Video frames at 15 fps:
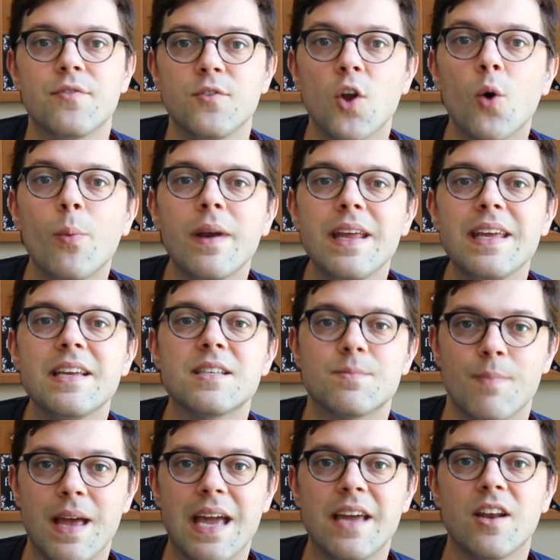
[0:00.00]
If nobody is
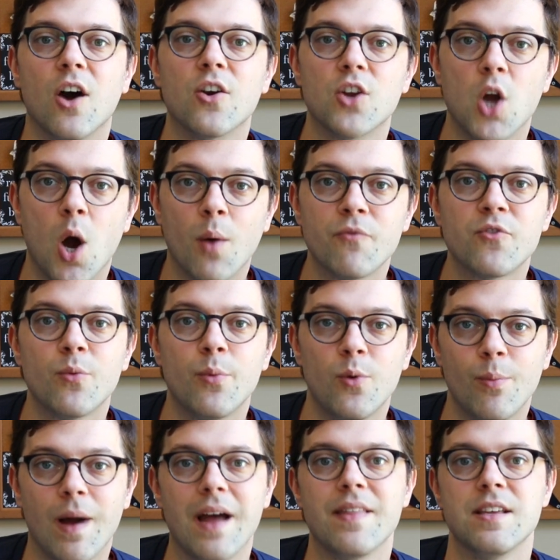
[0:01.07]
made
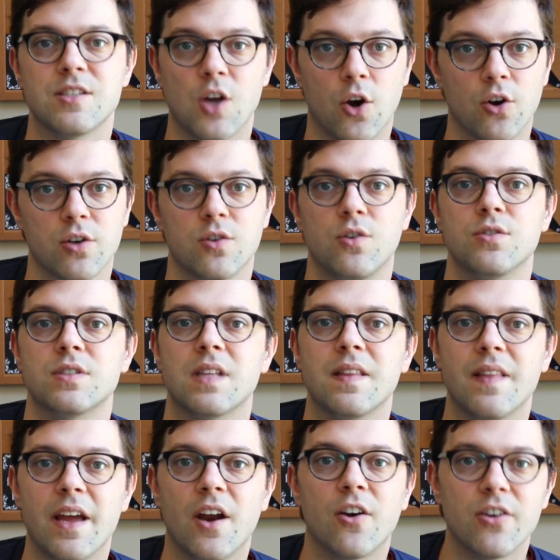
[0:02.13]
uncomfortable by these articles,
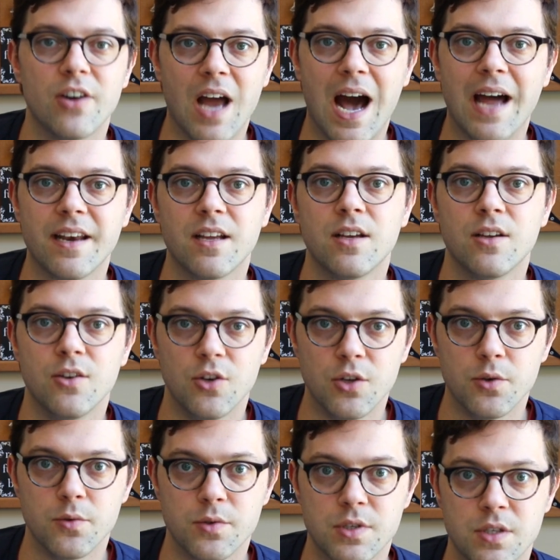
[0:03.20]
then they are not
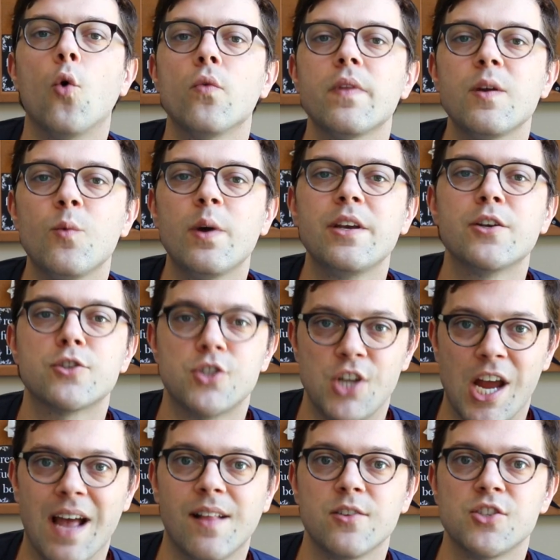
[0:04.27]
news. Only when you're
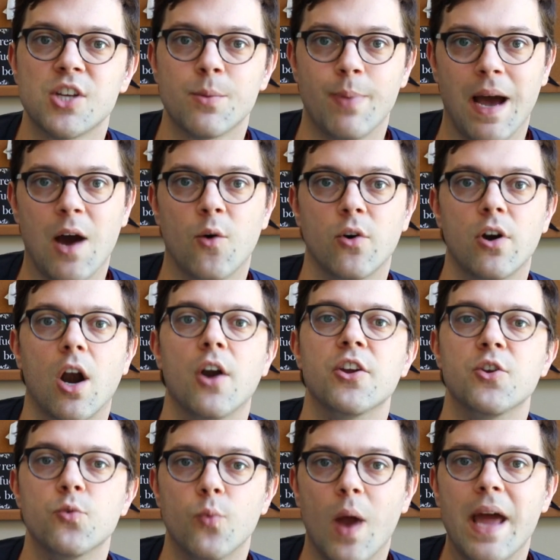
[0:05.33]
challenging power are
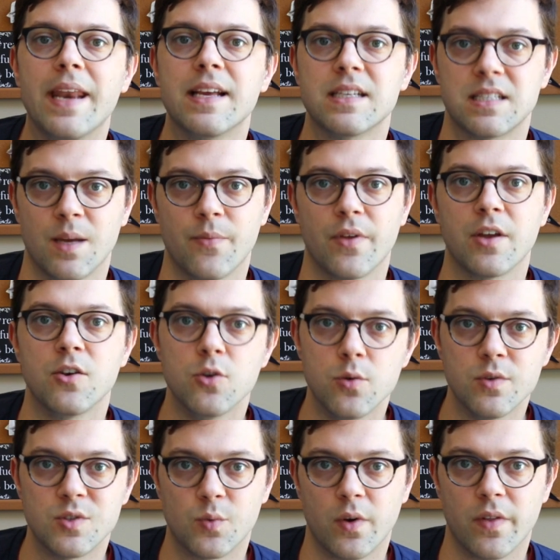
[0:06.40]
you writing something
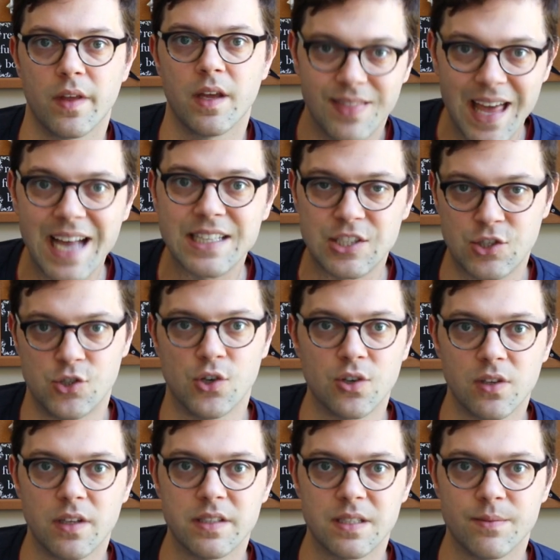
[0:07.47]
newsworthy. That's
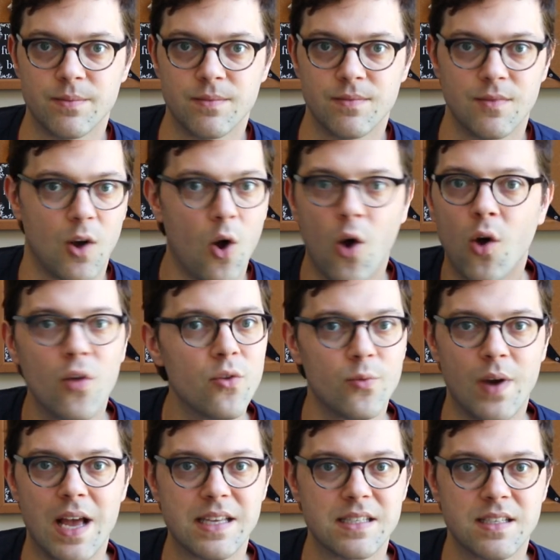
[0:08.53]
journalism. All the
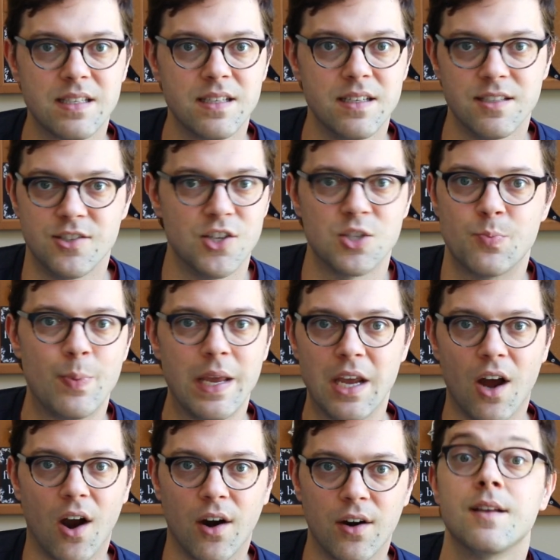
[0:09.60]
rest is just
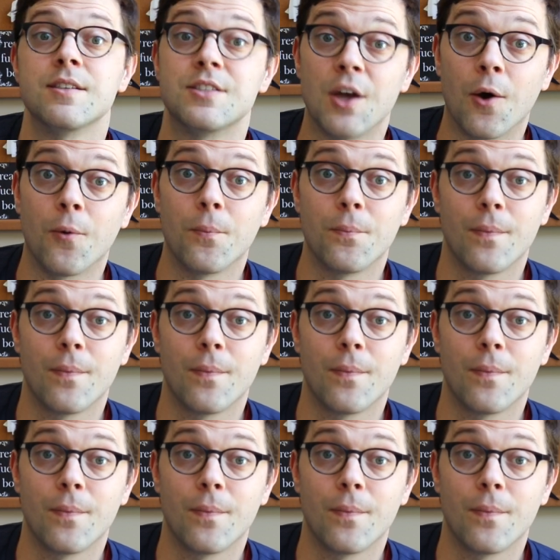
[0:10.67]
PR. So,